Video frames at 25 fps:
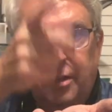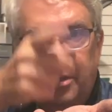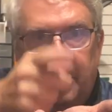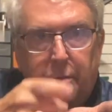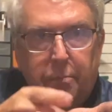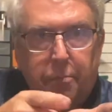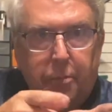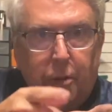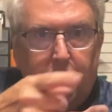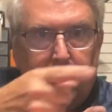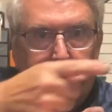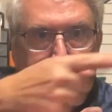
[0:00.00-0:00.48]
the
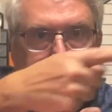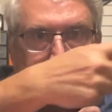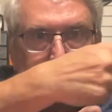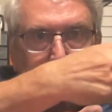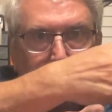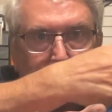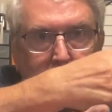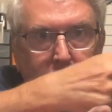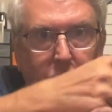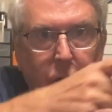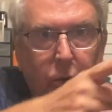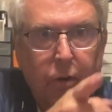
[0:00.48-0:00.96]
bullets
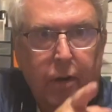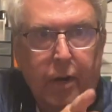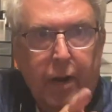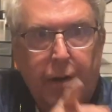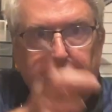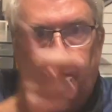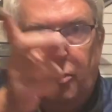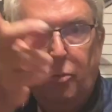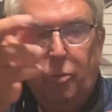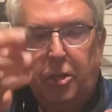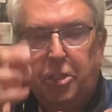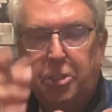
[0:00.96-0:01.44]
start going
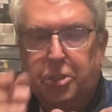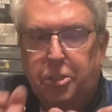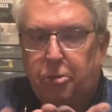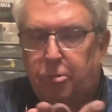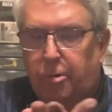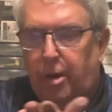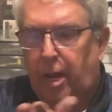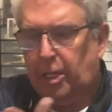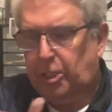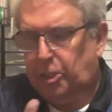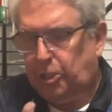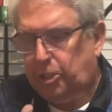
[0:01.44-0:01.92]
every which
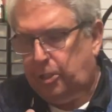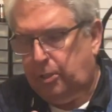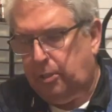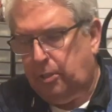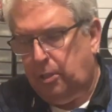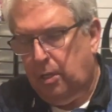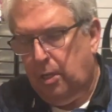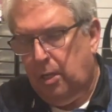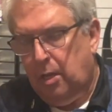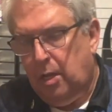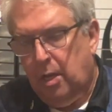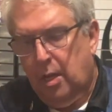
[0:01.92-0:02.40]
direction,
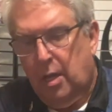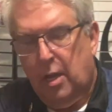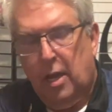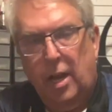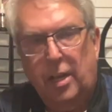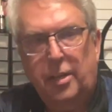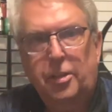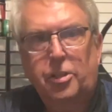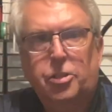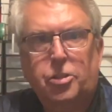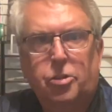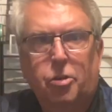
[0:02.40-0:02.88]
and
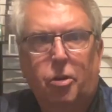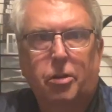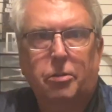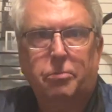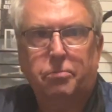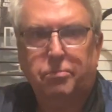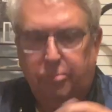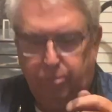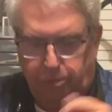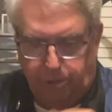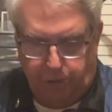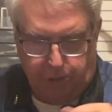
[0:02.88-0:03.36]
you start
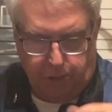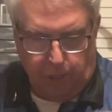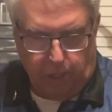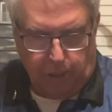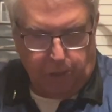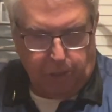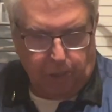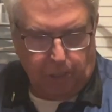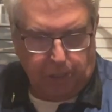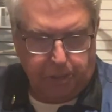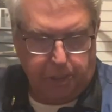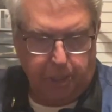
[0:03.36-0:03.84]

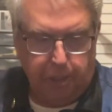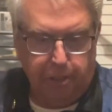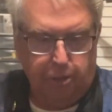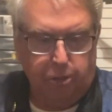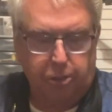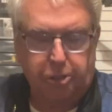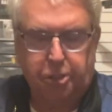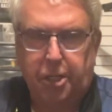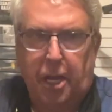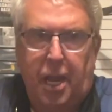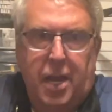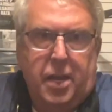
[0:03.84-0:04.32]
adjusting your
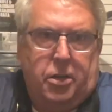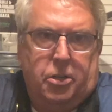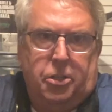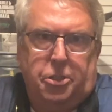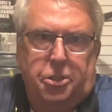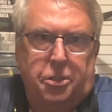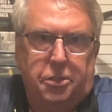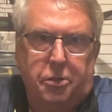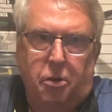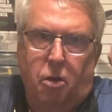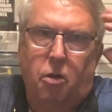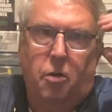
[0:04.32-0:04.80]
sight because you
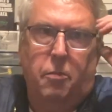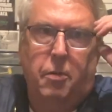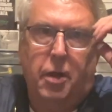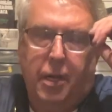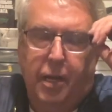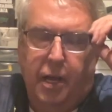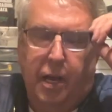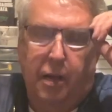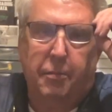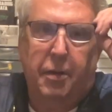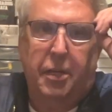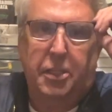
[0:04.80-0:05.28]
say, oh my
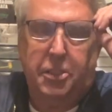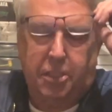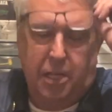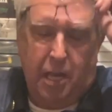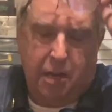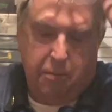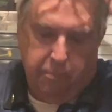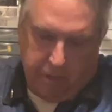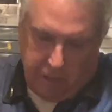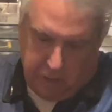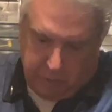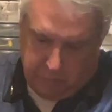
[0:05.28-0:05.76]
God, my sight
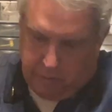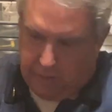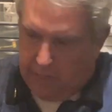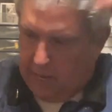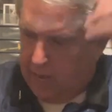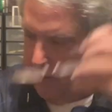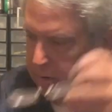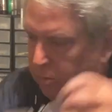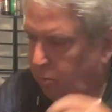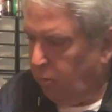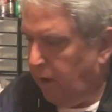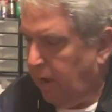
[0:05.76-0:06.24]
must be out
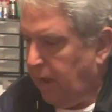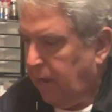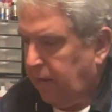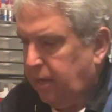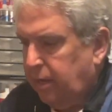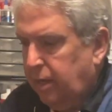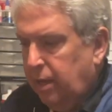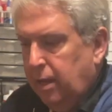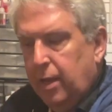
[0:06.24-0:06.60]
of whack.